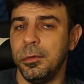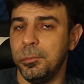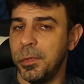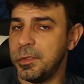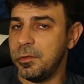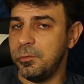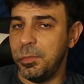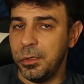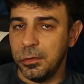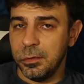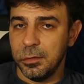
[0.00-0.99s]
must have
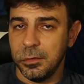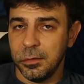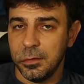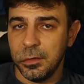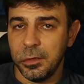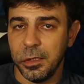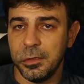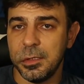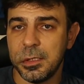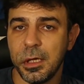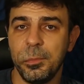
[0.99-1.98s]
been that
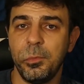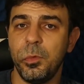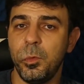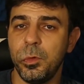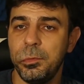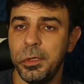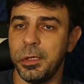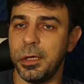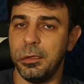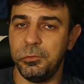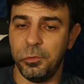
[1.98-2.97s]
this hub would be in
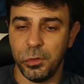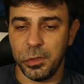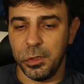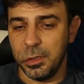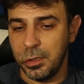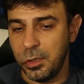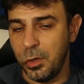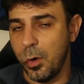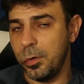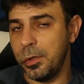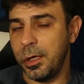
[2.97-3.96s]
California. He
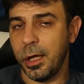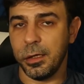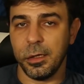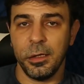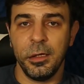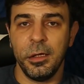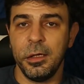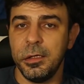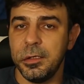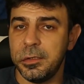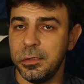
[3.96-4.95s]
already had
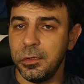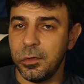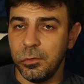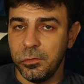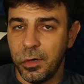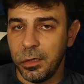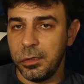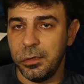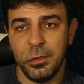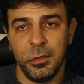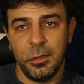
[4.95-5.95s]
Silicon
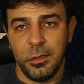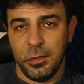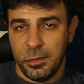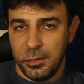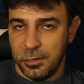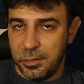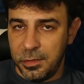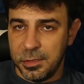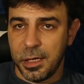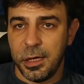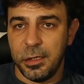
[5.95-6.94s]
Valley
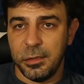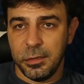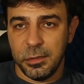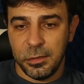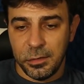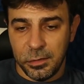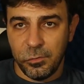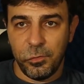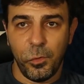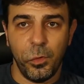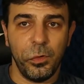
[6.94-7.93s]
designed
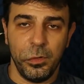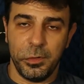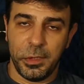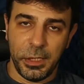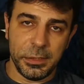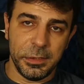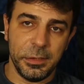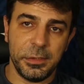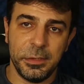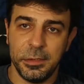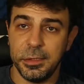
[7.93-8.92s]
for
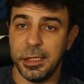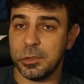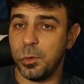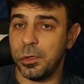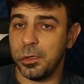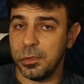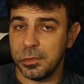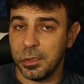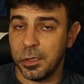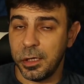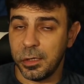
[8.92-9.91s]
Teslas. That's where his
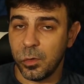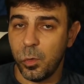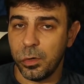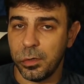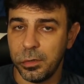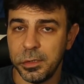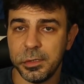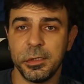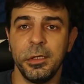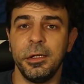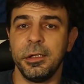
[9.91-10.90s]
headquarters
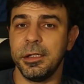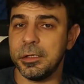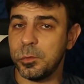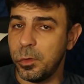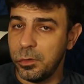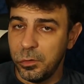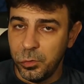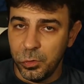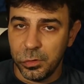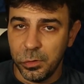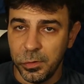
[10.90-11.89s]
is. That's where
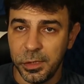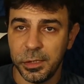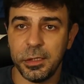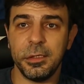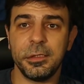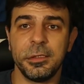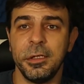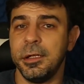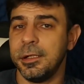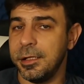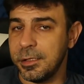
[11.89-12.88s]
Neuralink is.
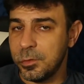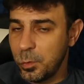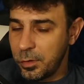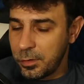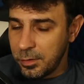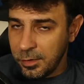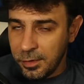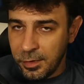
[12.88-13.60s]
That's where